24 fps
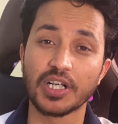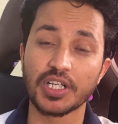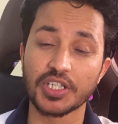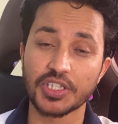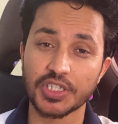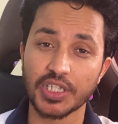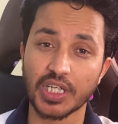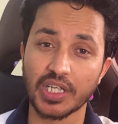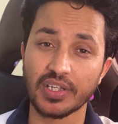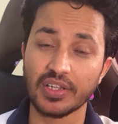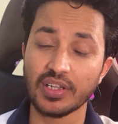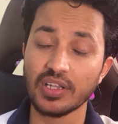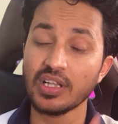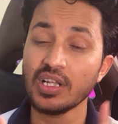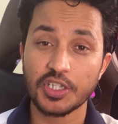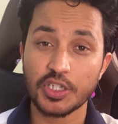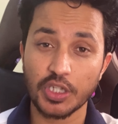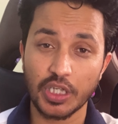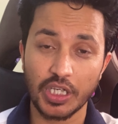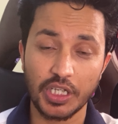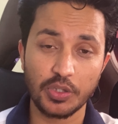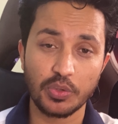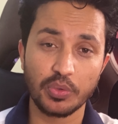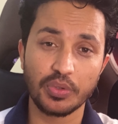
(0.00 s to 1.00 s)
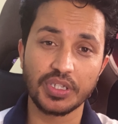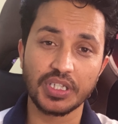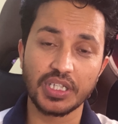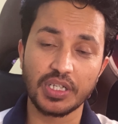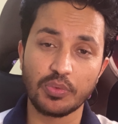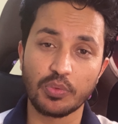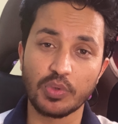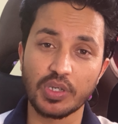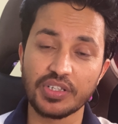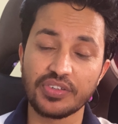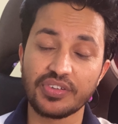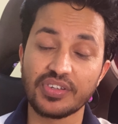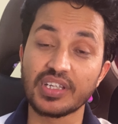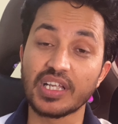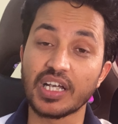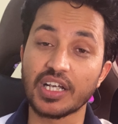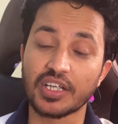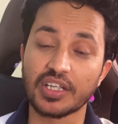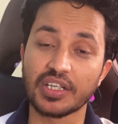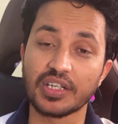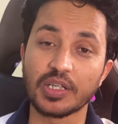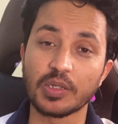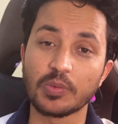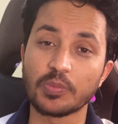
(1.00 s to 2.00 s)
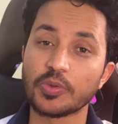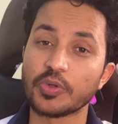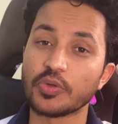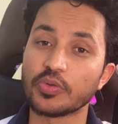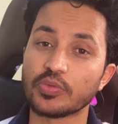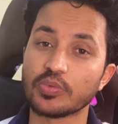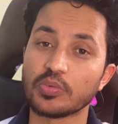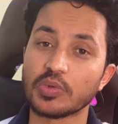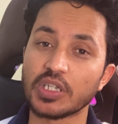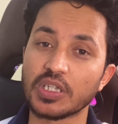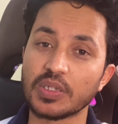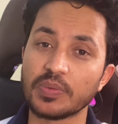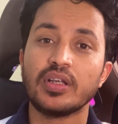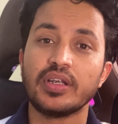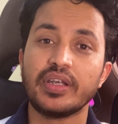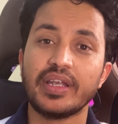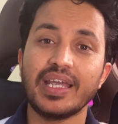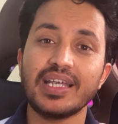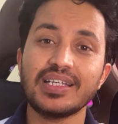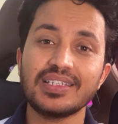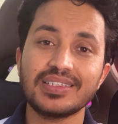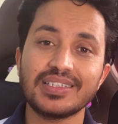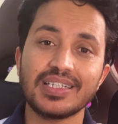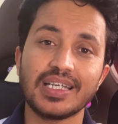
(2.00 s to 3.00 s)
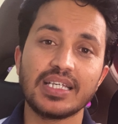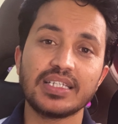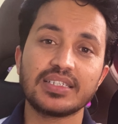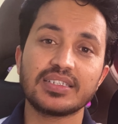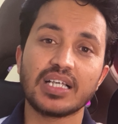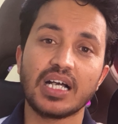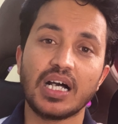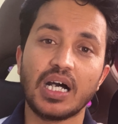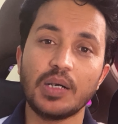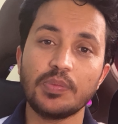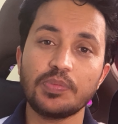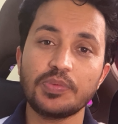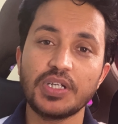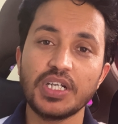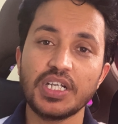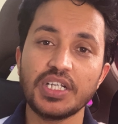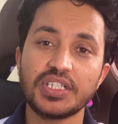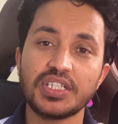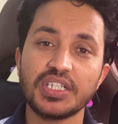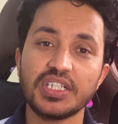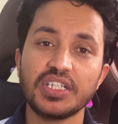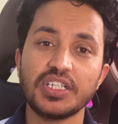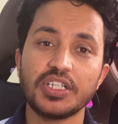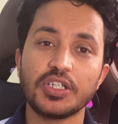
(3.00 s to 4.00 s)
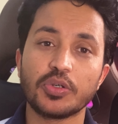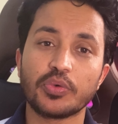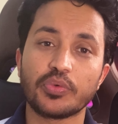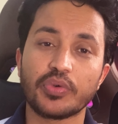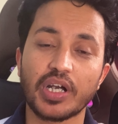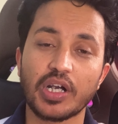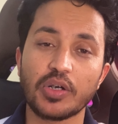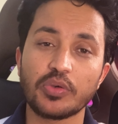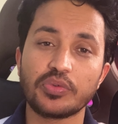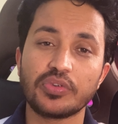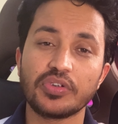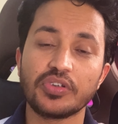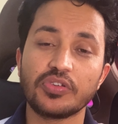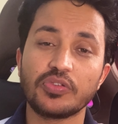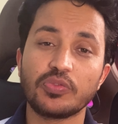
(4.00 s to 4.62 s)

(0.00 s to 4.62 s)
channel. Try doing that once and that can help you as well. Next is updating your router's